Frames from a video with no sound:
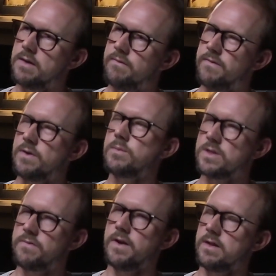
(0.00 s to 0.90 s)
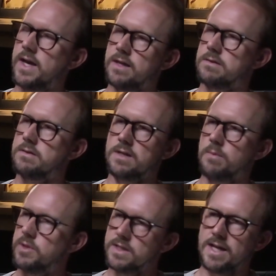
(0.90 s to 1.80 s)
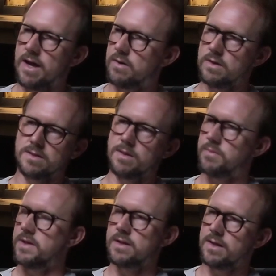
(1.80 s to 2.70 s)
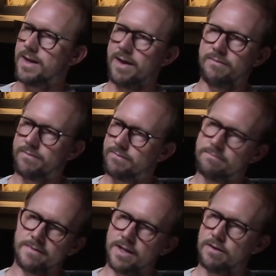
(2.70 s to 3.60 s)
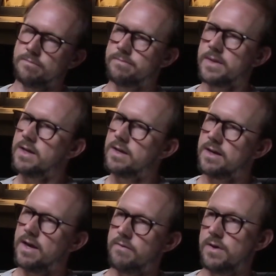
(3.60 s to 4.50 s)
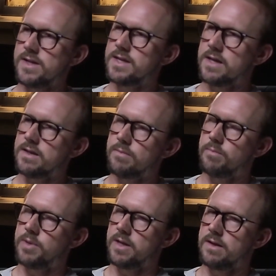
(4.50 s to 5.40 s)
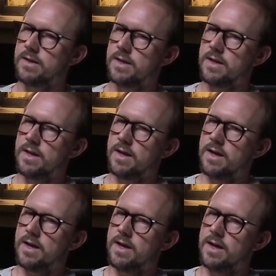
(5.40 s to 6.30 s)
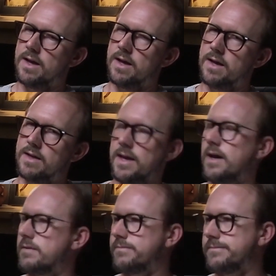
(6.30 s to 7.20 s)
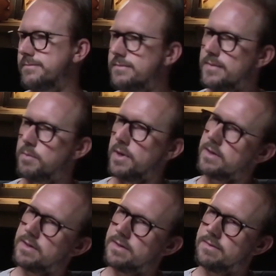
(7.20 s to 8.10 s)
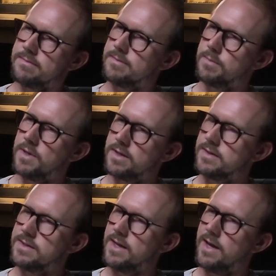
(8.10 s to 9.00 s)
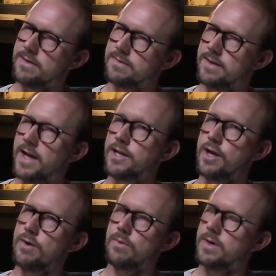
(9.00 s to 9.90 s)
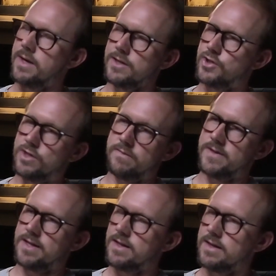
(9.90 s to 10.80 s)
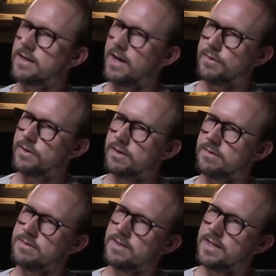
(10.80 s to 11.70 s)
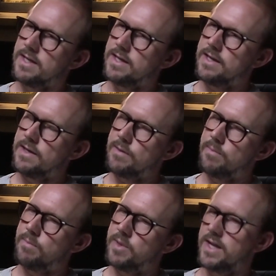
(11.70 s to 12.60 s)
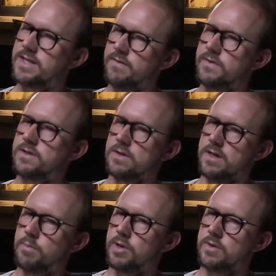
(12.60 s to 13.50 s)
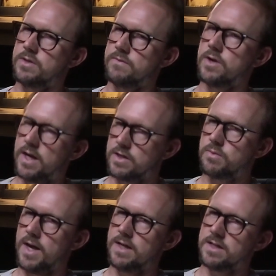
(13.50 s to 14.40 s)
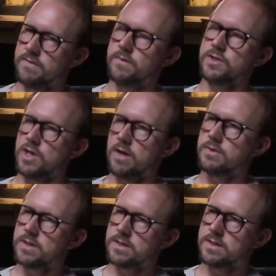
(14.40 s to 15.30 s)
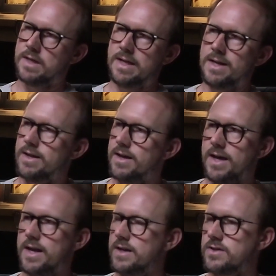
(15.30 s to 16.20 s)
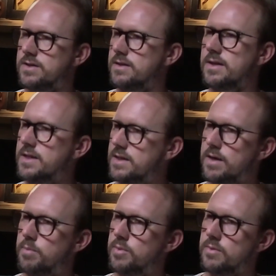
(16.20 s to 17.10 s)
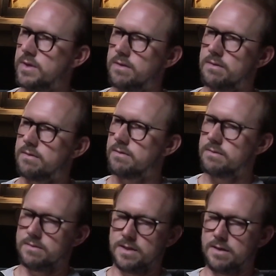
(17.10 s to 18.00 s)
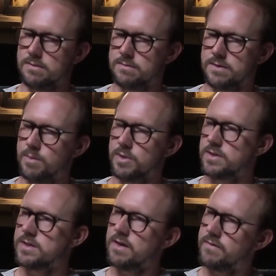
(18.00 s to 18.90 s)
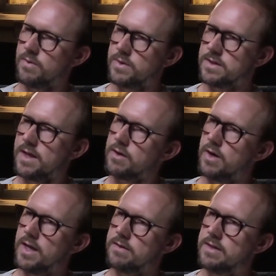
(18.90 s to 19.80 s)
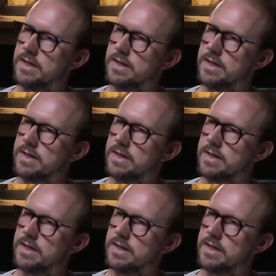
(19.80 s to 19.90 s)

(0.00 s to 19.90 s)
Film just felt like doubling down on something that I've already done. But yeah, I'm not gonna say I know what I should have done. I don't know. But I definitely took the approach of trying to write different genres, and I just ended up with a bunch of stuff that wasn't that great.